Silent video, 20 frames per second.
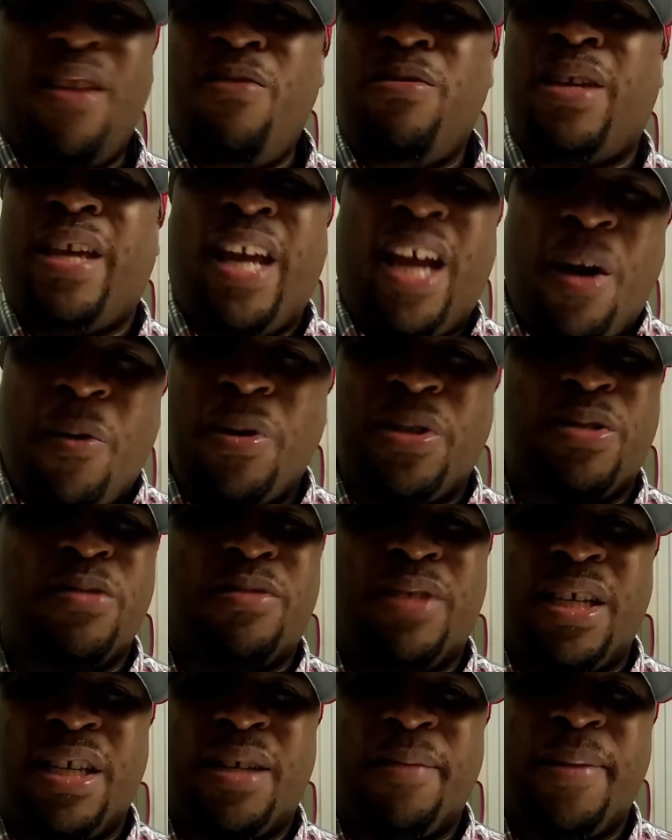I don't care what
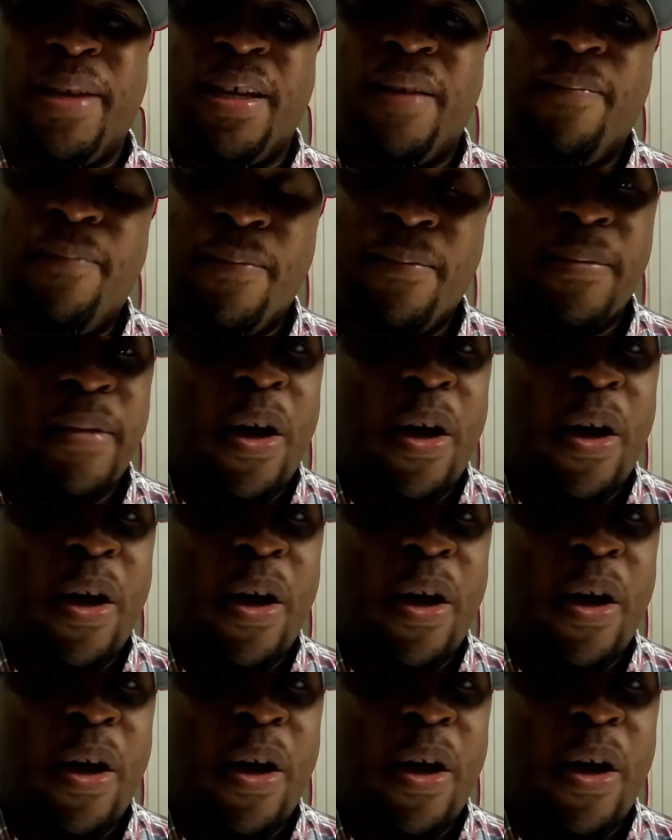you think of me.